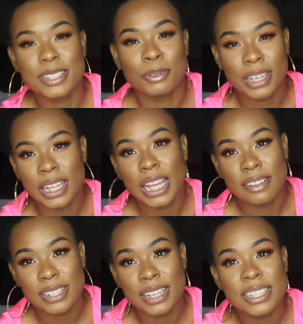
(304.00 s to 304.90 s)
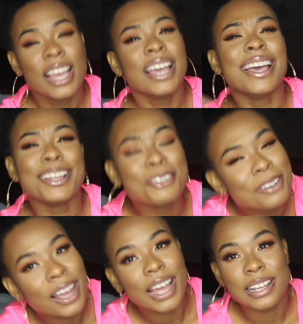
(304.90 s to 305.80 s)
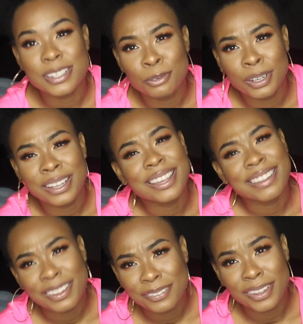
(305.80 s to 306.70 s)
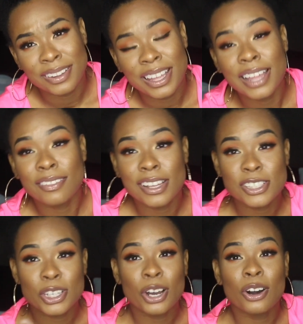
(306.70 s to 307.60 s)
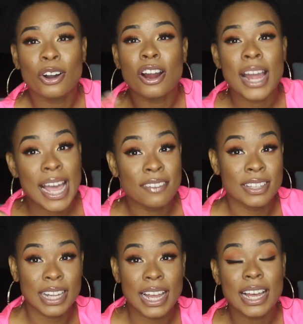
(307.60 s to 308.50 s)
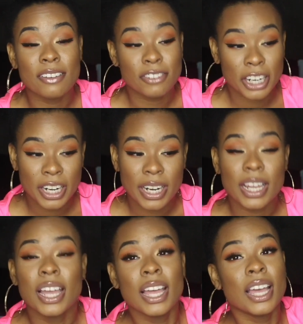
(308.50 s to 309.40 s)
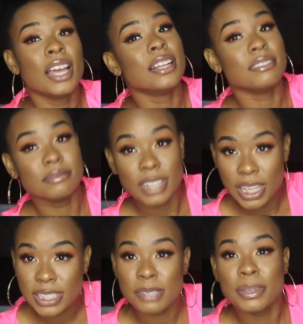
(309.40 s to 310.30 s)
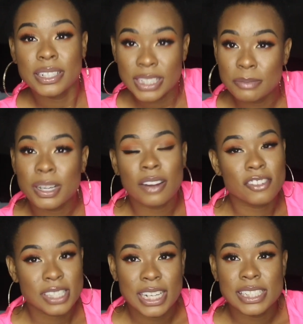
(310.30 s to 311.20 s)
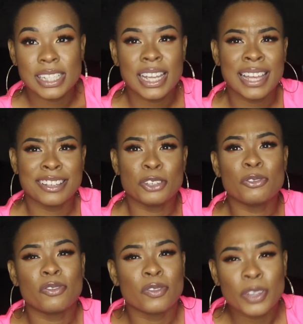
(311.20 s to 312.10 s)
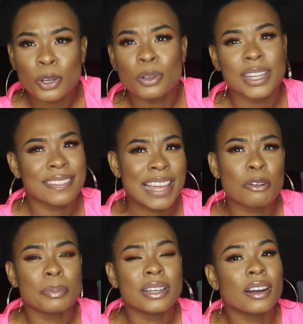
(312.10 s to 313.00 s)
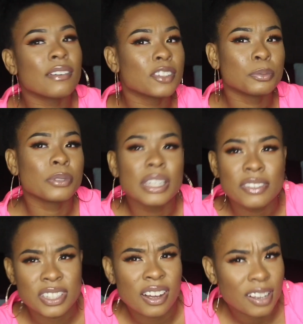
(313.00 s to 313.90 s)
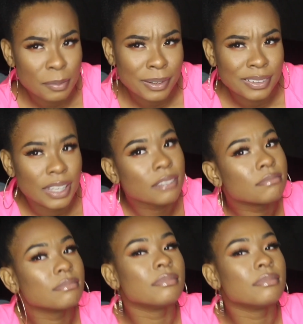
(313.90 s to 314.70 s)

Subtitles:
someone can they have sex, and do not ask someone can they feel it, unless y'all are having like a very intimate, deep conversation and you feel that they would be comfortable even talking about that.